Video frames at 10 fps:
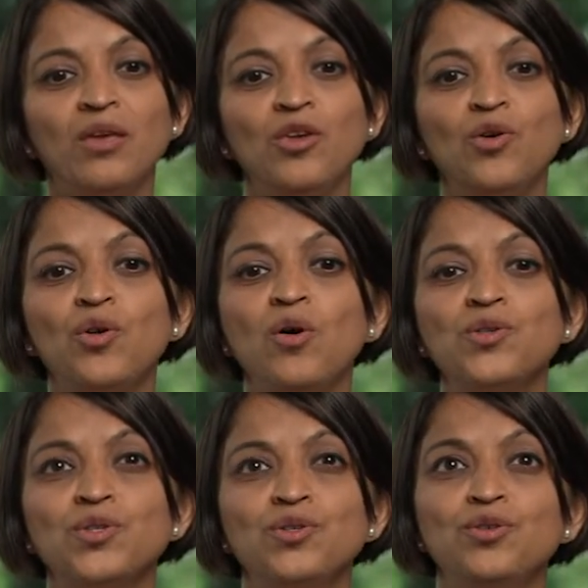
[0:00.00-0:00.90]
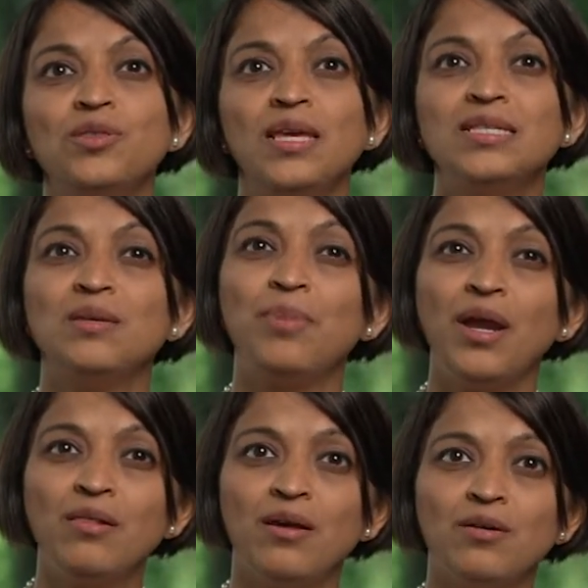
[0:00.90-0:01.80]
You could also do things in
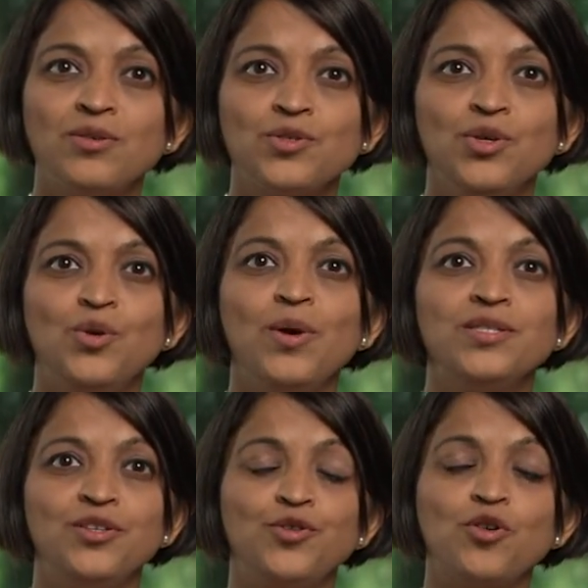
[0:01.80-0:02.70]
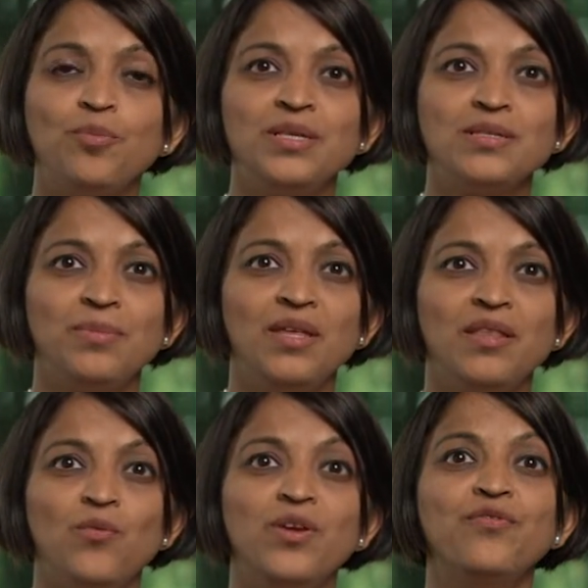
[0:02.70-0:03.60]
parallel. So US and Europe is something
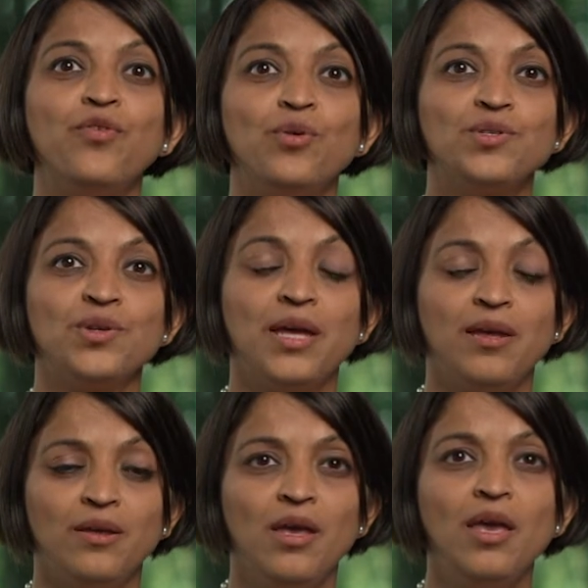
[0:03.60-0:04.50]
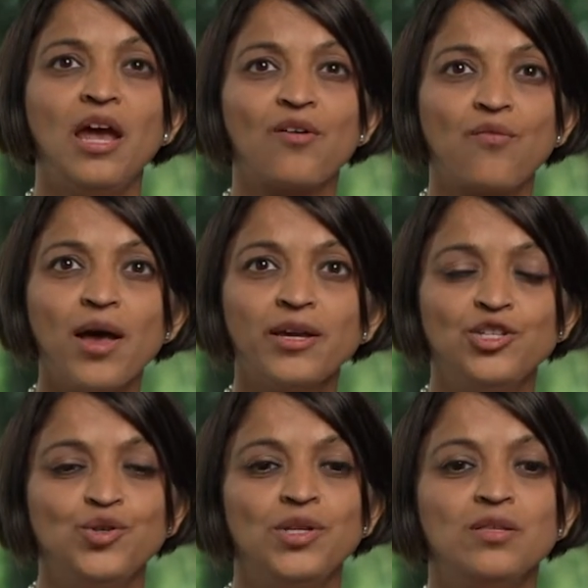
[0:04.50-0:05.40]
that we focused on at, at Rocket,
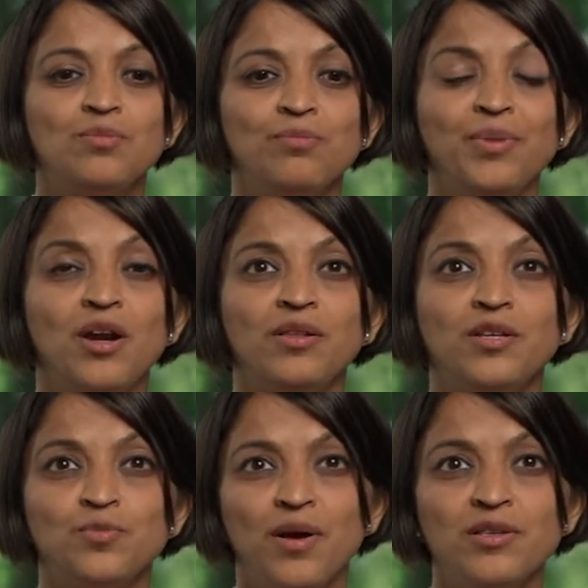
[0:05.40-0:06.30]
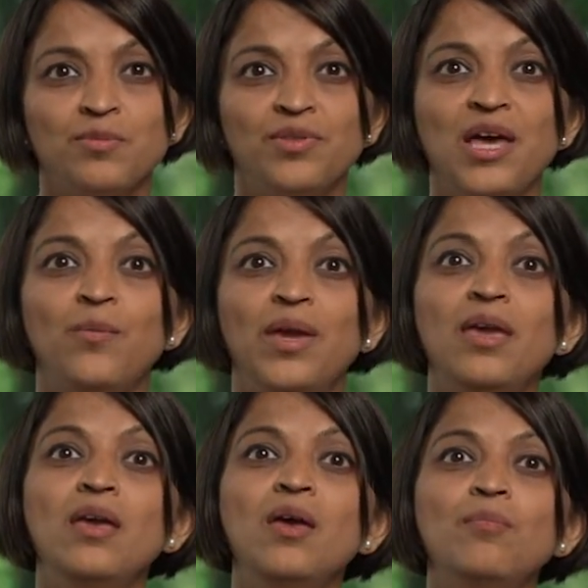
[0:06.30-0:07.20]
doing as parallel as possible. That way,
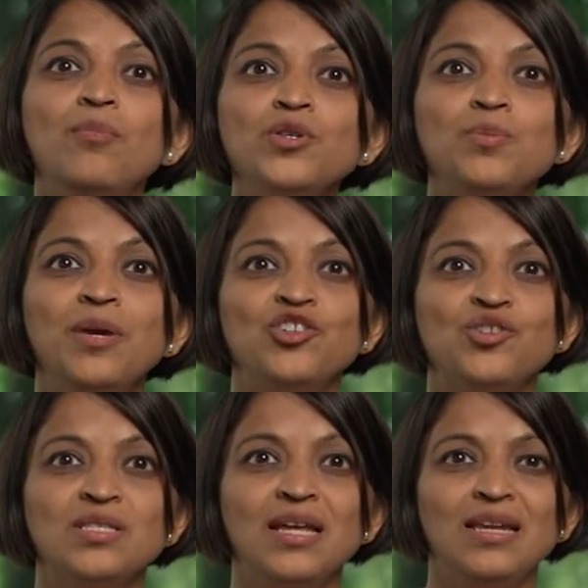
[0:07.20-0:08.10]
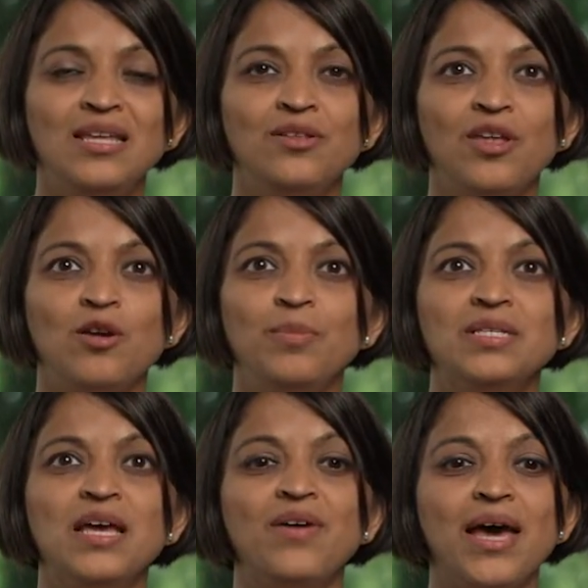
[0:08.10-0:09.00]
most patients that need the therapies
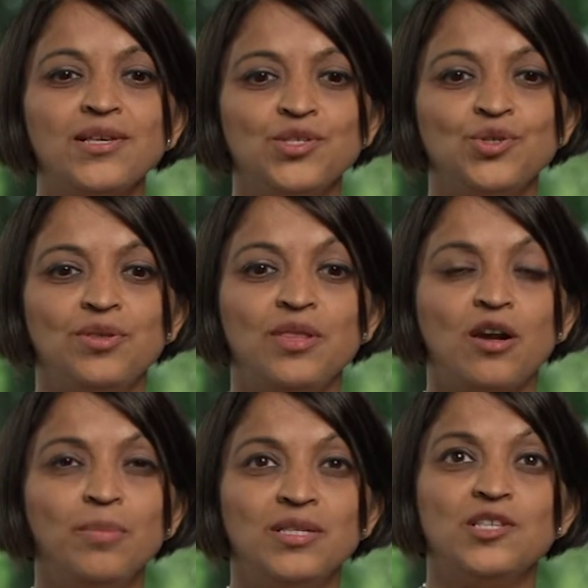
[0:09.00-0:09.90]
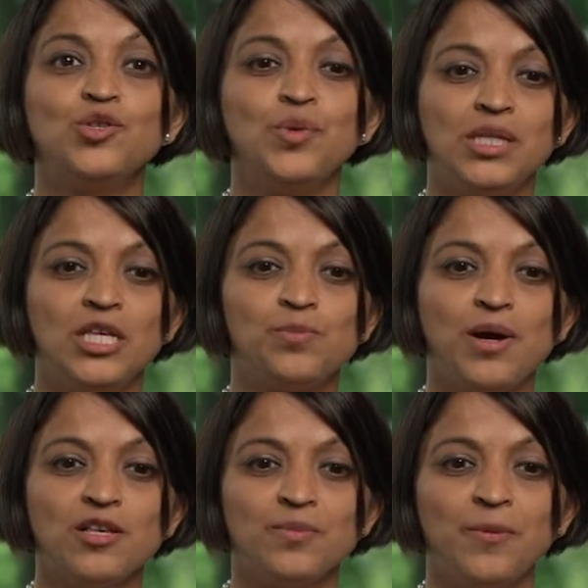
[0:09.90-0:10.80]
have access to the therapies as quickly as
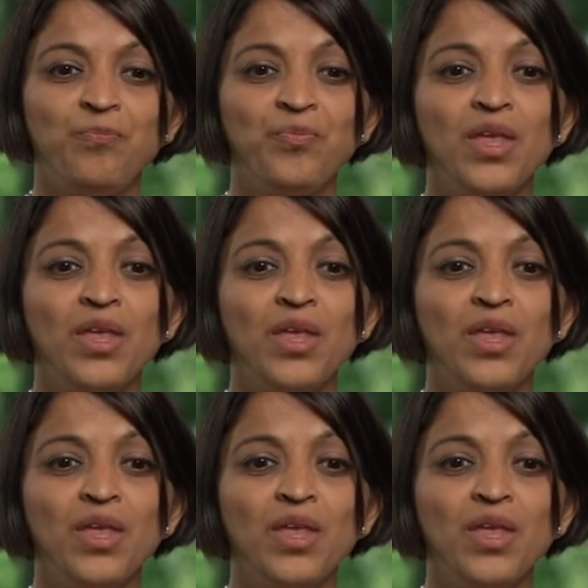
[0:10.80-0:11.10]
possible.